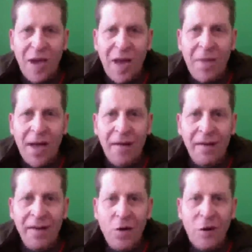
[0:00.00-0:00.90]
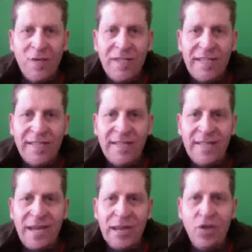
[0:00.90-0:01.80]
PayPal
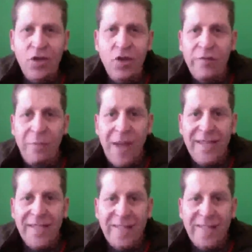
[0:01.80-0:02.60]
receipts and you made